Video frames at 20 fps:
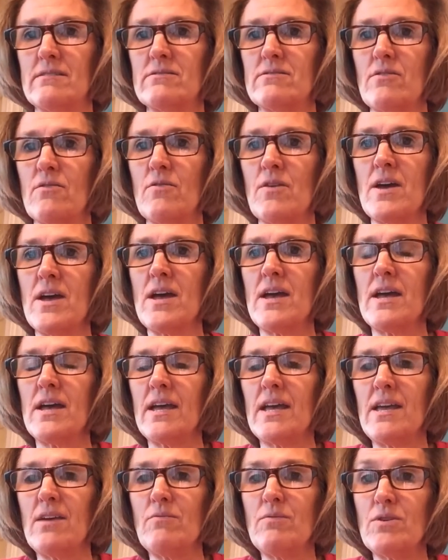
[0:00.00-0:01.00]
So
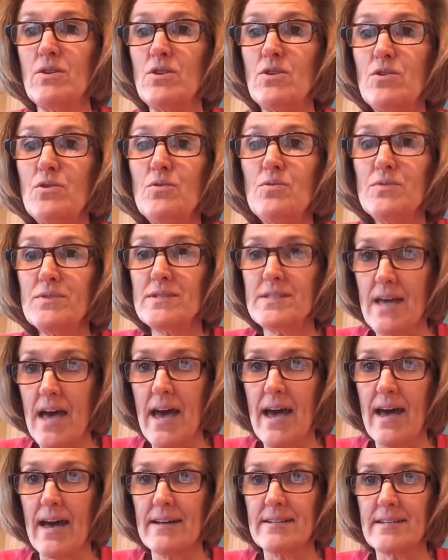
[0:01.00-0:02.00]
he would use
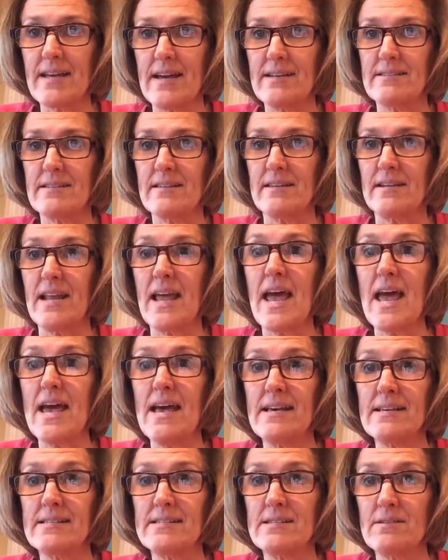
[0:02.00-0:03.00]
that as an
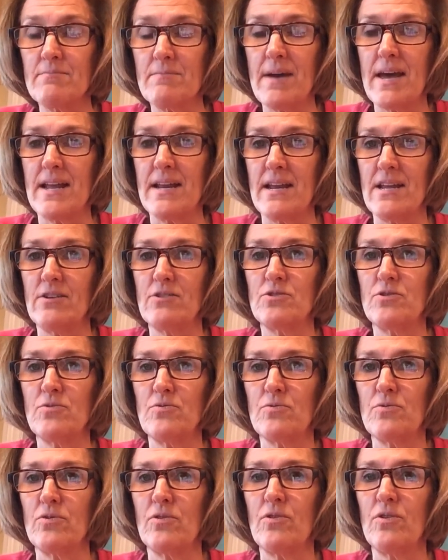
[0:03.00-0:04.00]
estimating
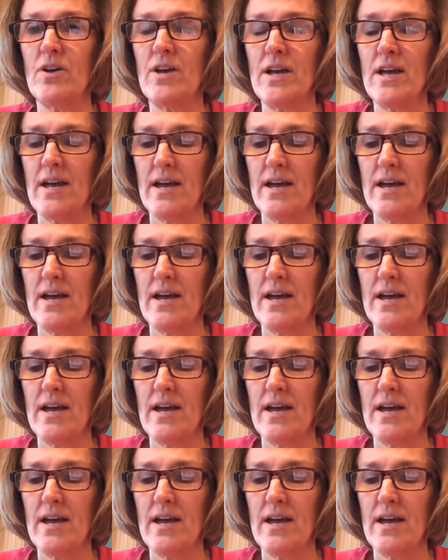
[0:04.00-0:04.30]
tool.